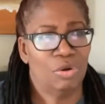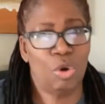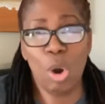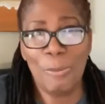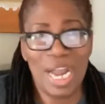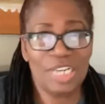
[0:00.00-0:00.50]

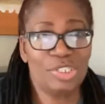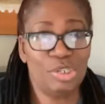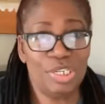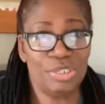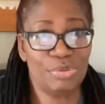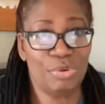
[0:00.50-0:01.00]
Go back
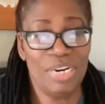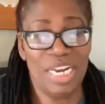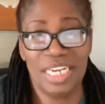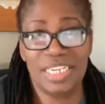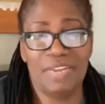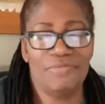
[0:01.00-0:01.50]
to the school
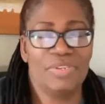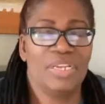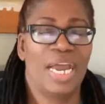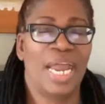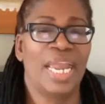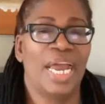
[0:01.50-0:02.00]
and give.
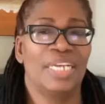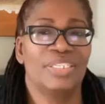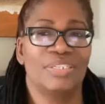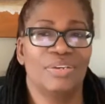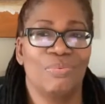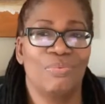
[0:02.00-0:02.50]
I had
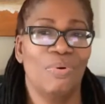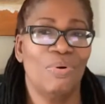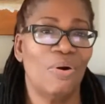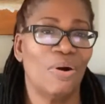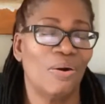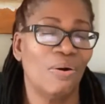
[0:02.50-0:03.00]
to
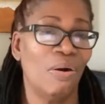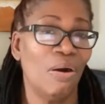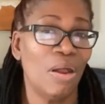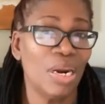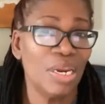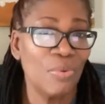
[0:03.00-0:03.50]
walk
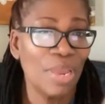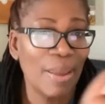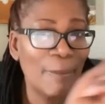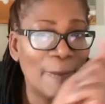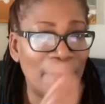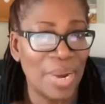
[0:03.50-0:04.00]
all the
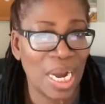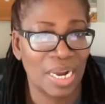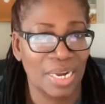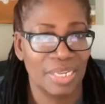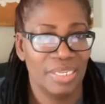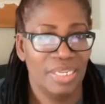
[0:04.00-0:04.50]
way
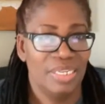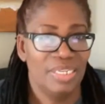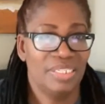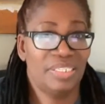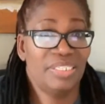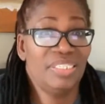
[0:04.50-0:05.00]
back,
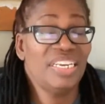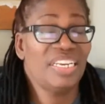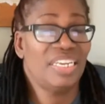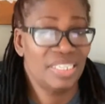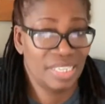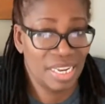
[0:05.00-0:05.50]

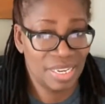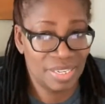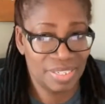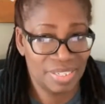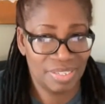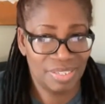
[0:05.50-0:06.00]
sick as I
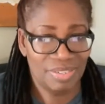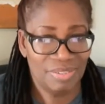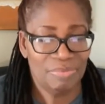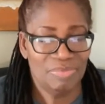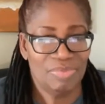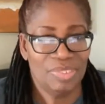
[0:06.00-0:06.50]
is,
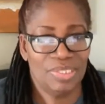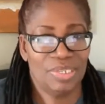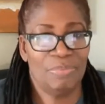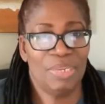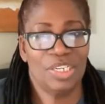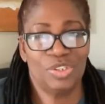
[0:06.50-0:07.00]

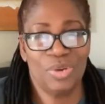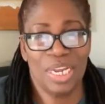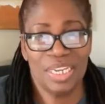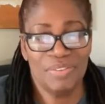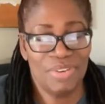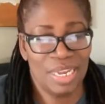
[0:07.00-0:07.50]
to make sure
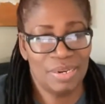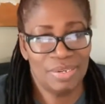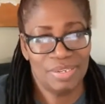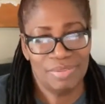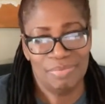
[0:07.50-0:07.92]
I give that